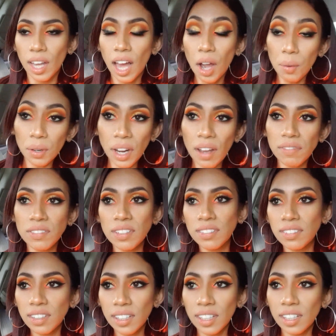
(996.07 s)
I would have to
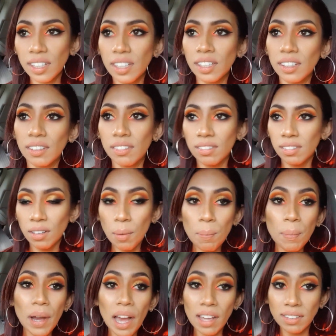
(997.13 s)
say,
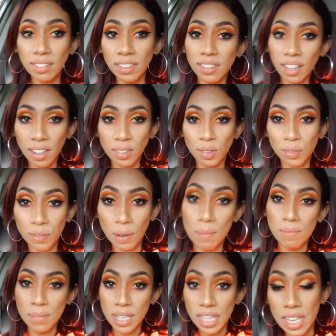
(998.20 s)
passed the test for
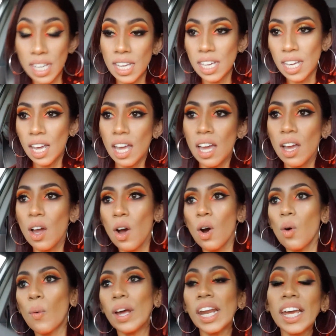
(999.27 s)
me.
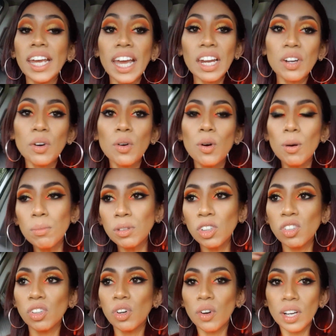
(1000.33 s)
When I get home to
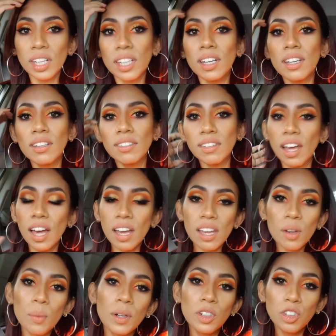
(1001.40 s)
Chaguanas,
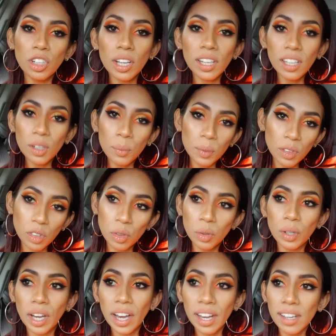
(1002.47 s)
I will check in with you
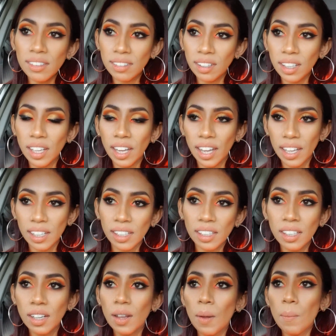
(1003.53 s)
guys again.
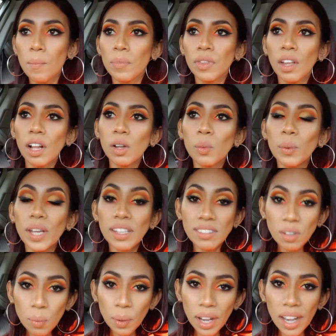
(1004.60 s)
I'll wait
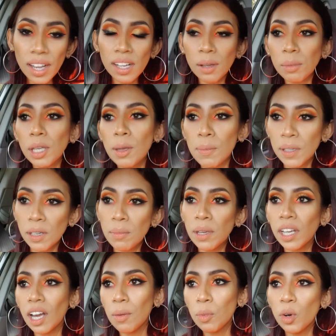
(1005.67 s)
a while. I'm keeping the
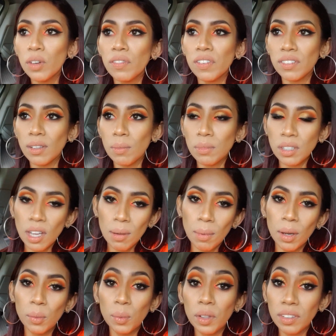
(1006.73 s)
makeup on for some time,
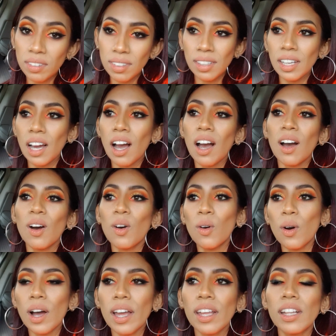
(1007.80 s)
and we'll see
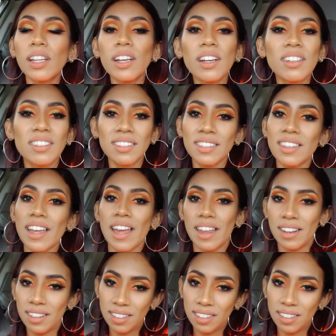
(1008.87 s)
how it looks then.